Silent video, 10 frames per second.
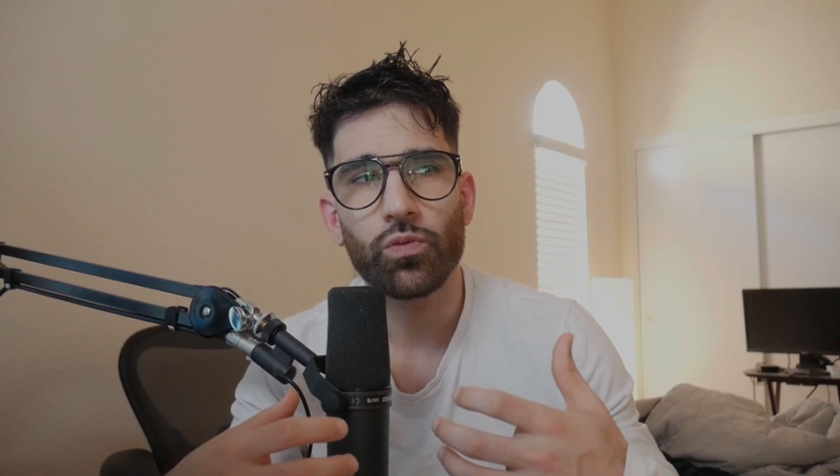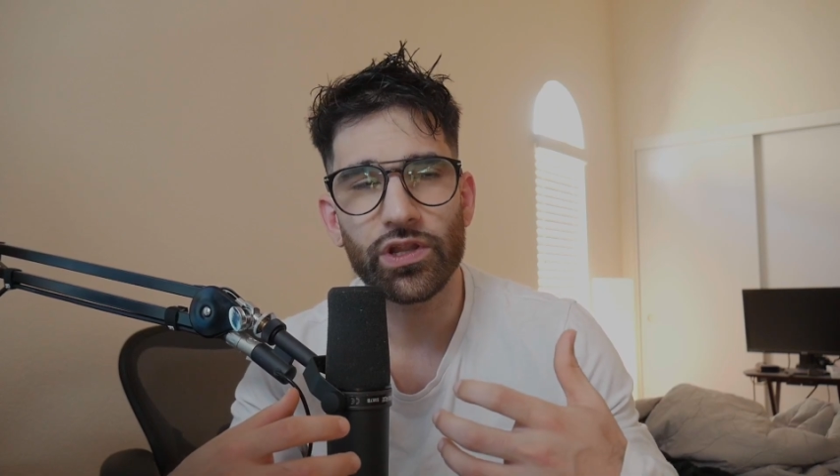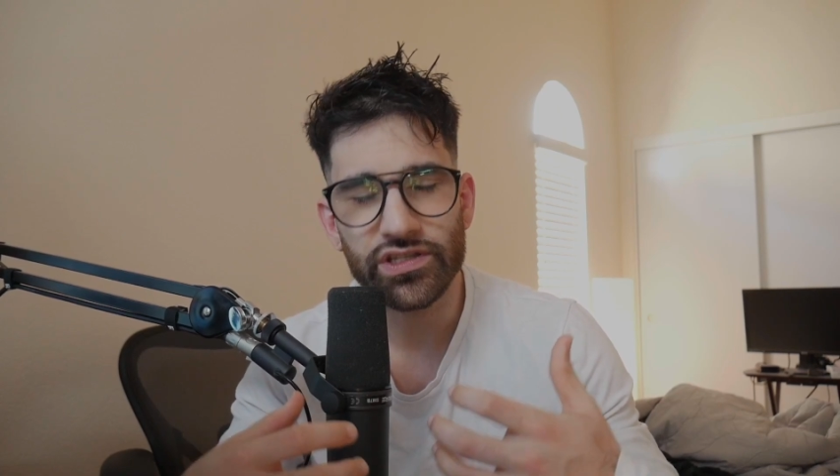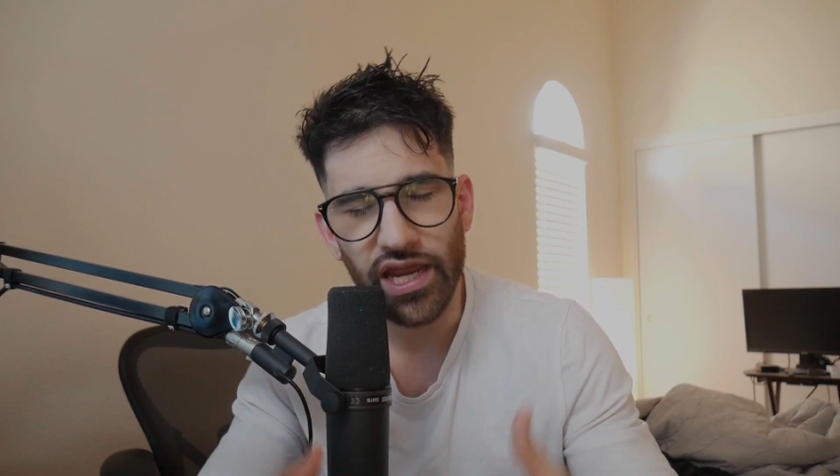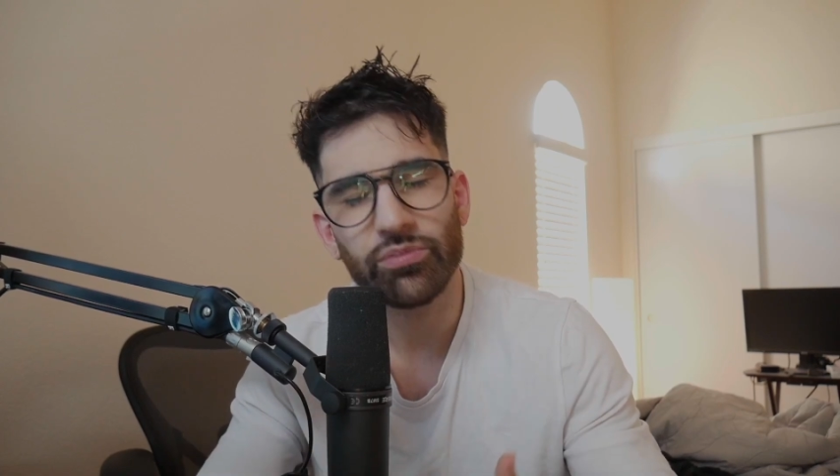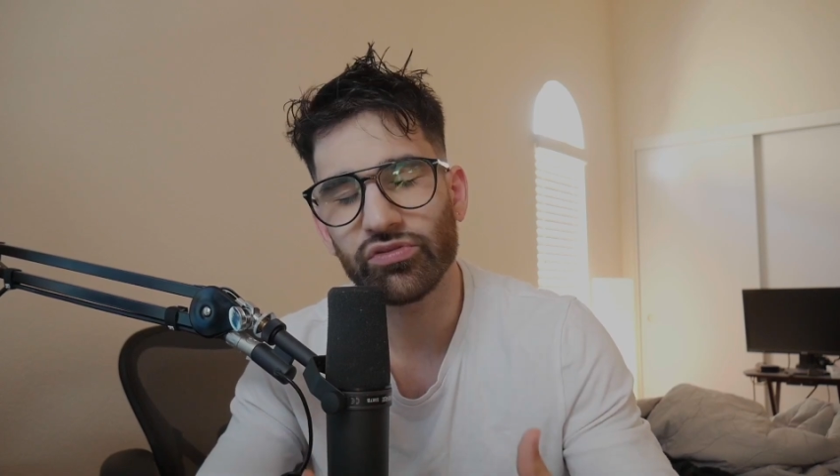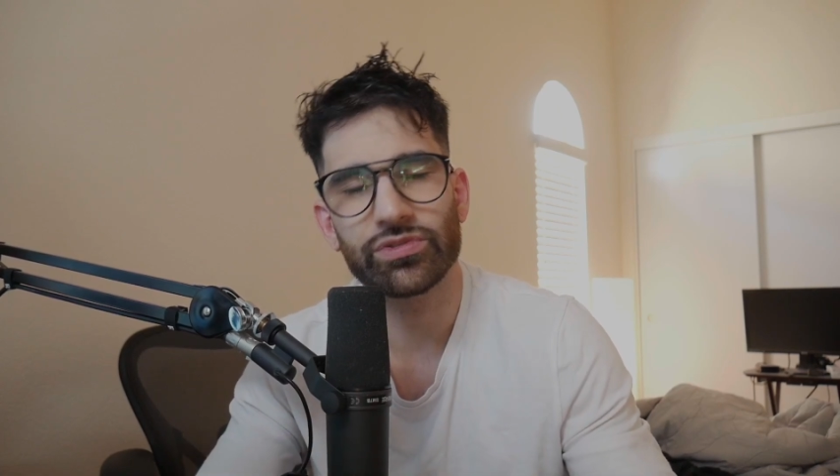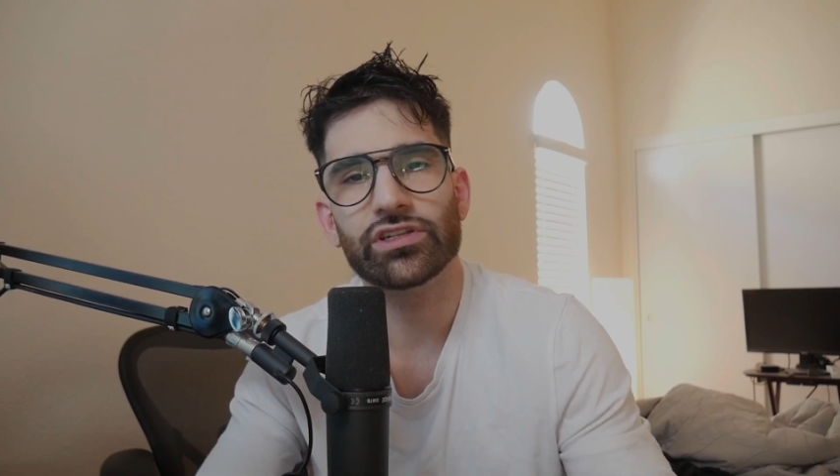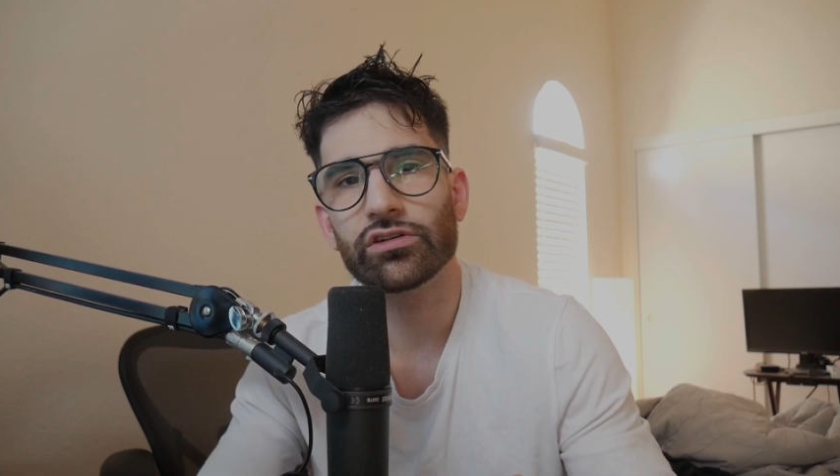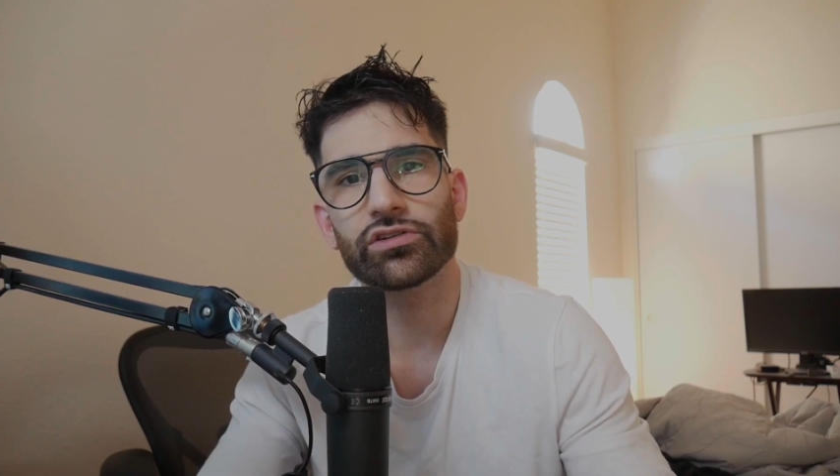the type of
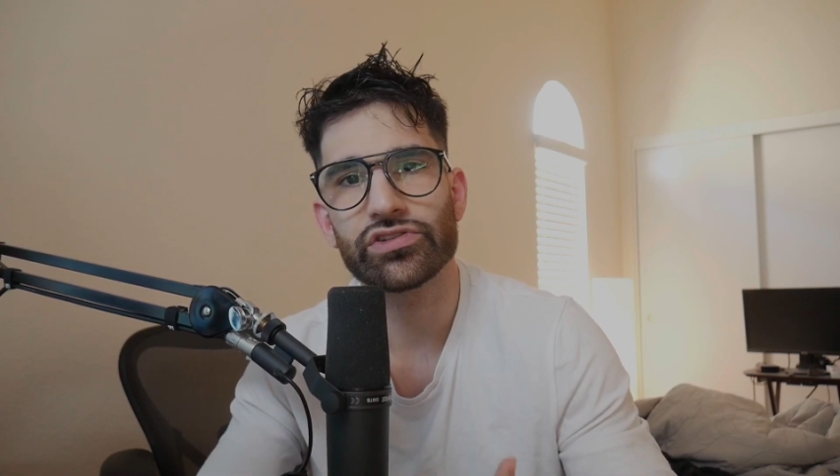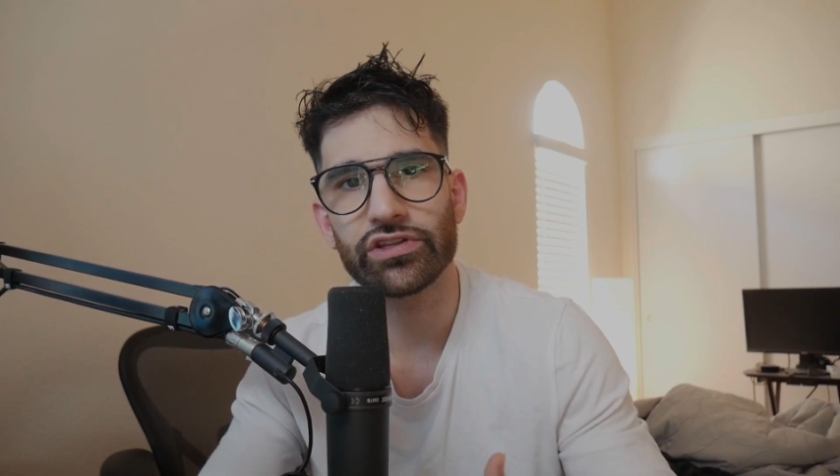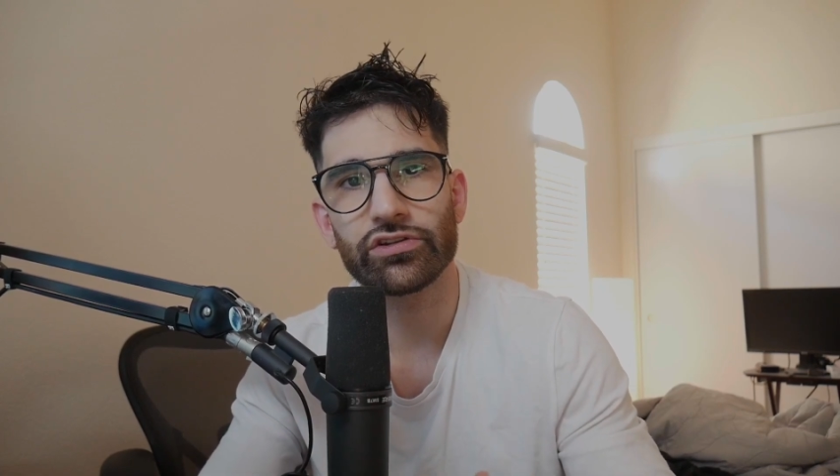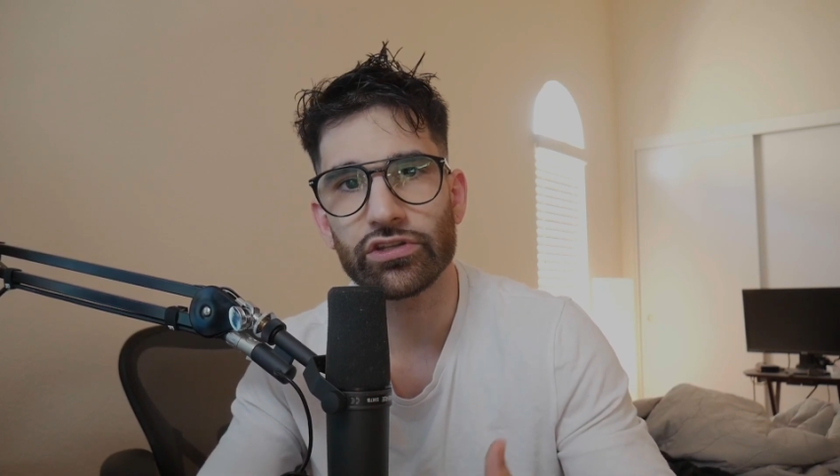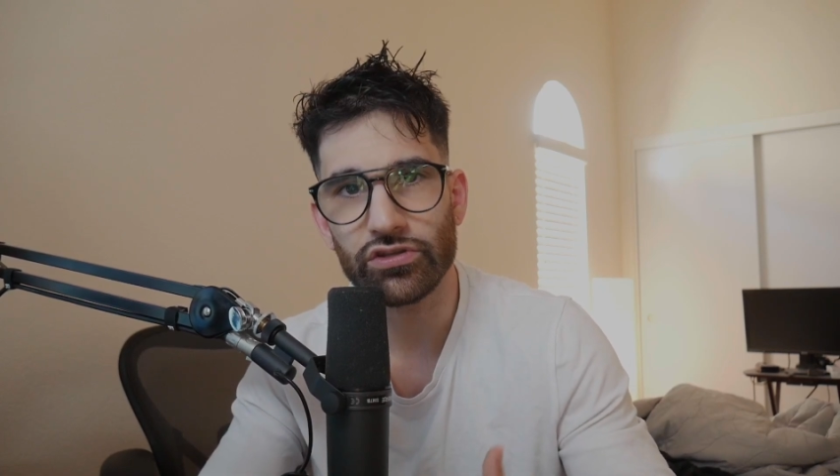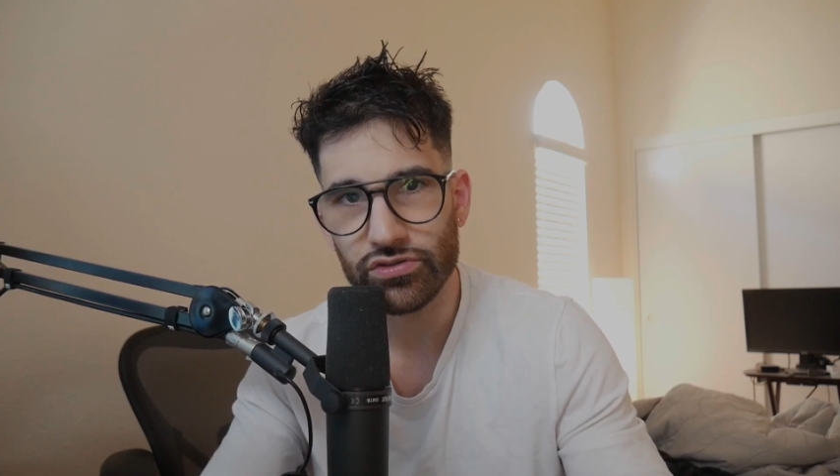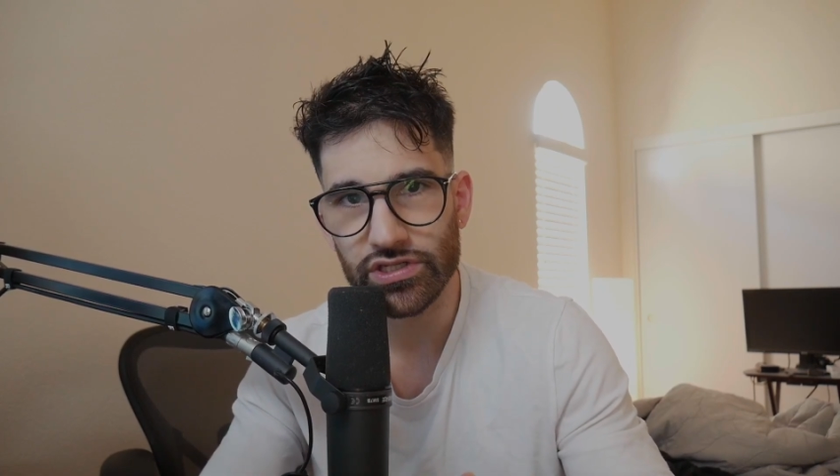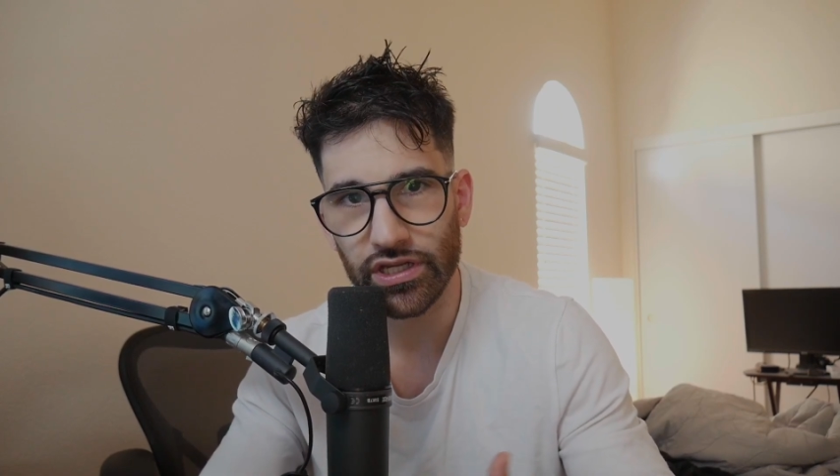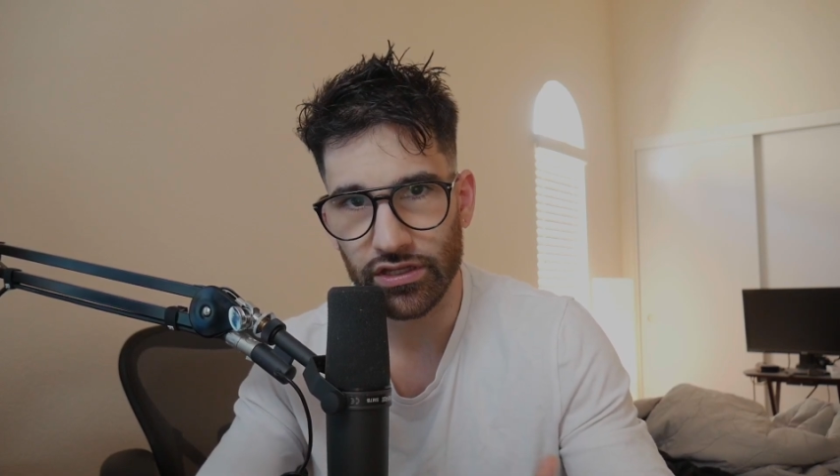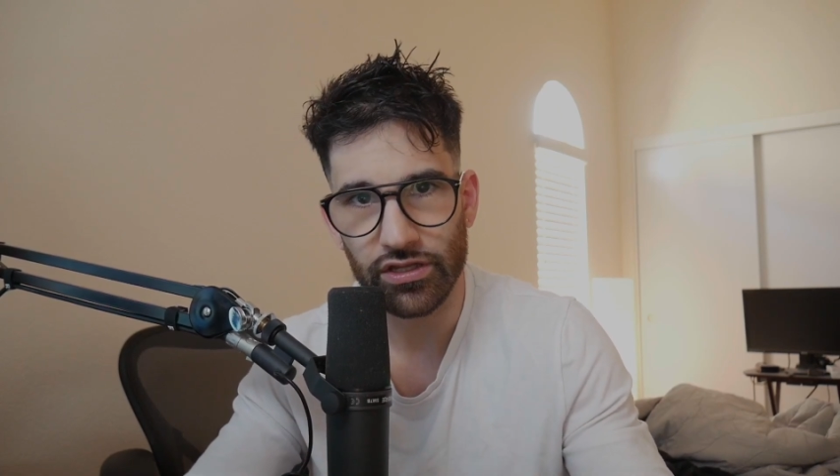materials that they're
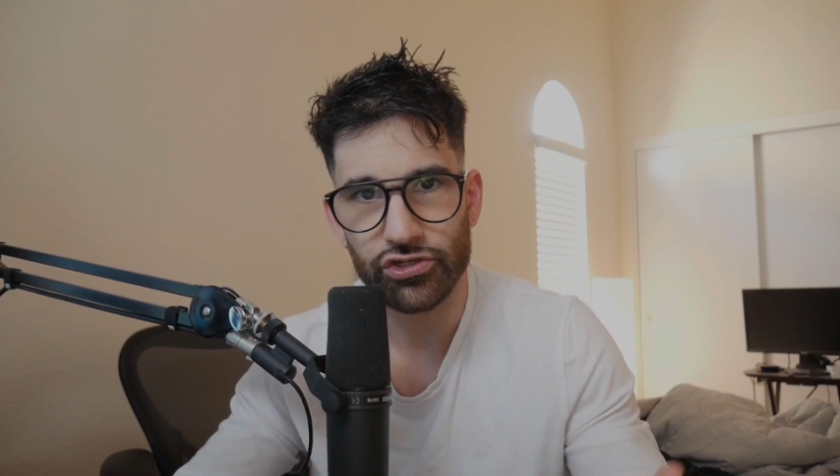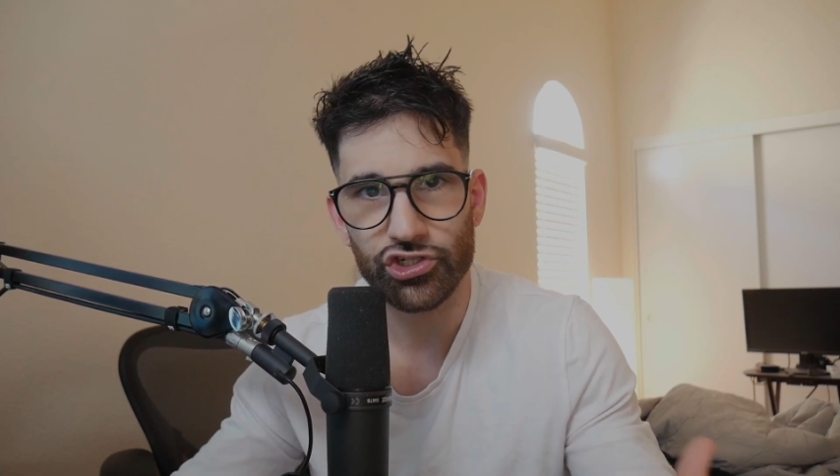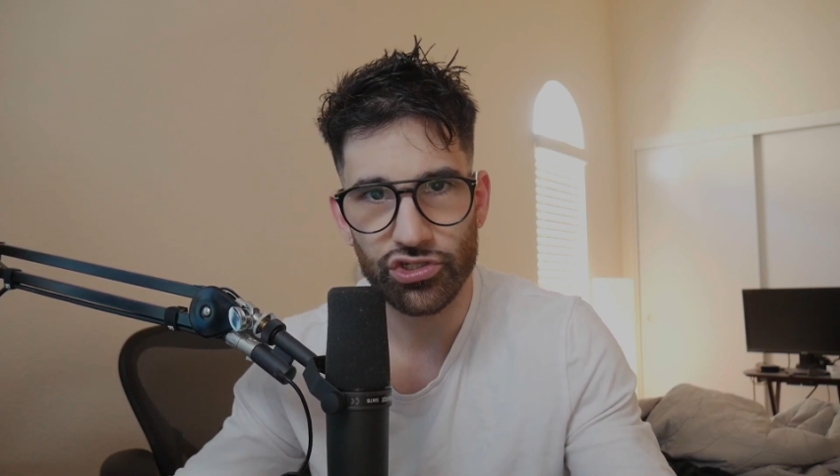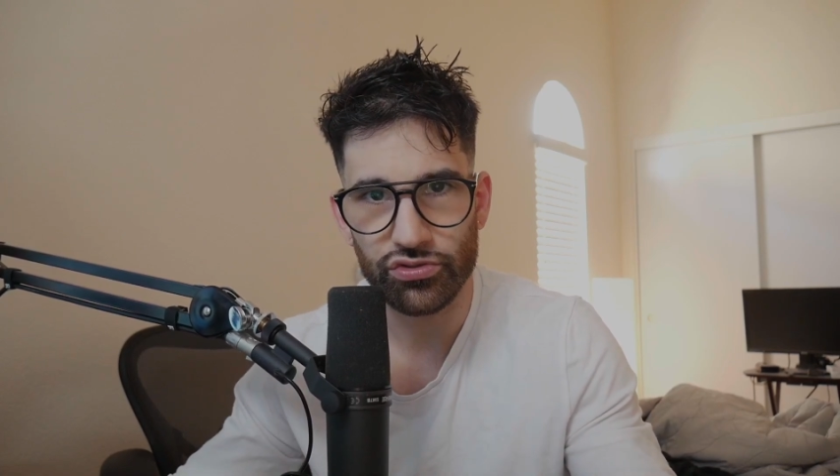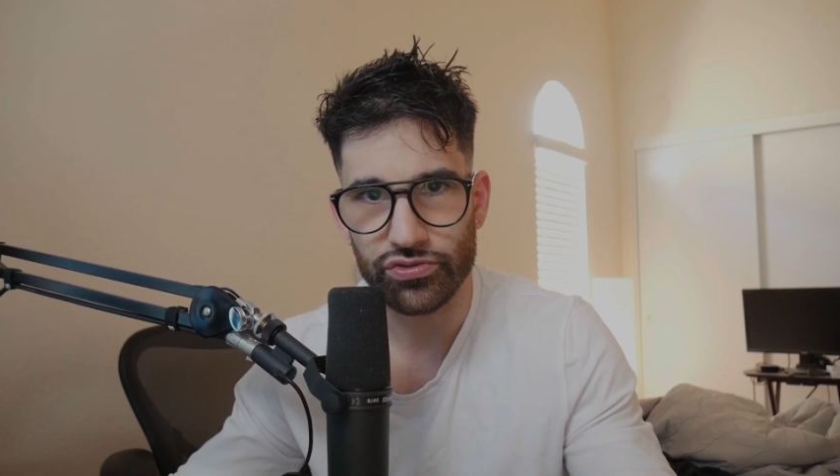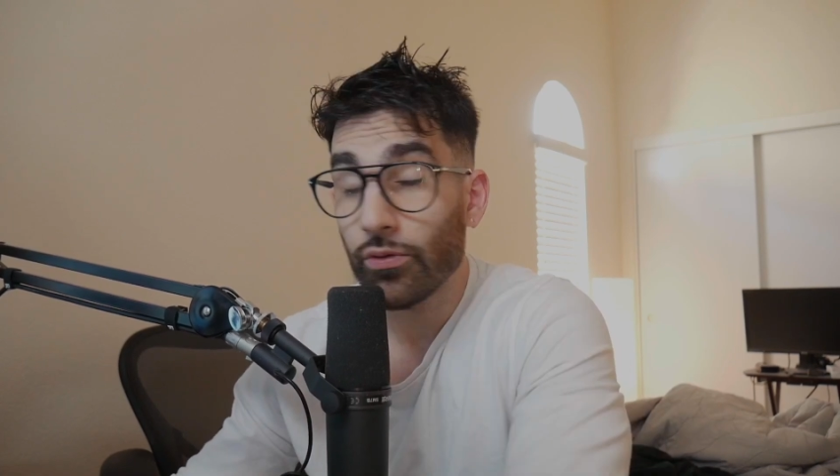using in their shoes.